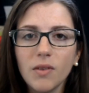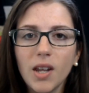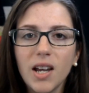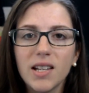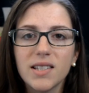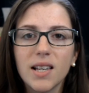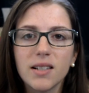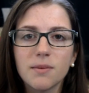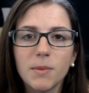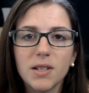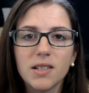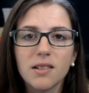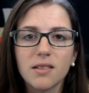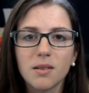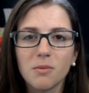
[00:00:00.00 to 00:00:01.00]
assessment
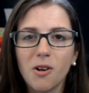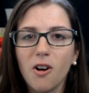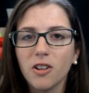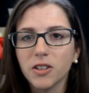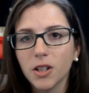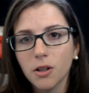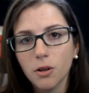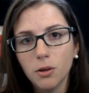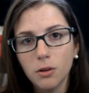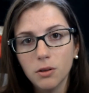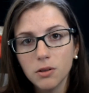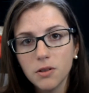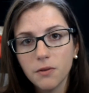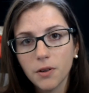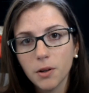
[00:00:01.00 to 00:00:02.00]
system called the
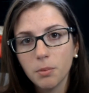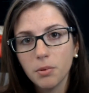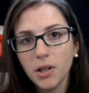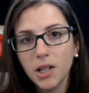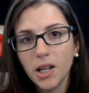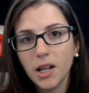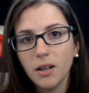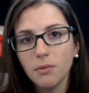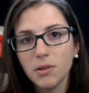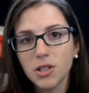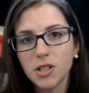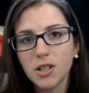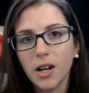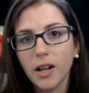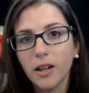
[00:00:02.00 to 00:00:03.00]
Gold for pre-K,
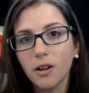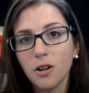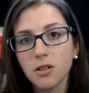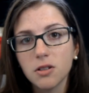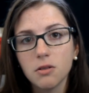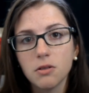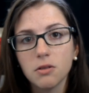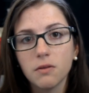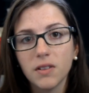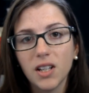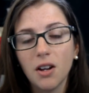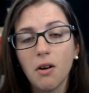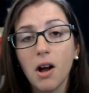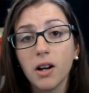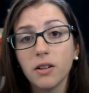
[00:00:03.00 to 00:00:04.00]
which I can also do a
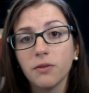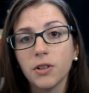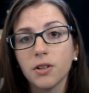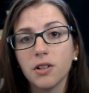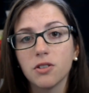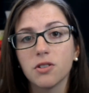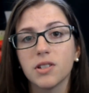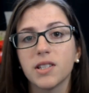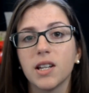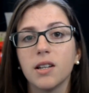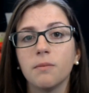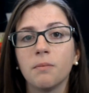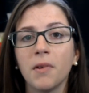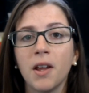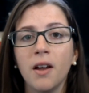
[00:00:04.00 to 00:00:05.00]
video on if you're interested.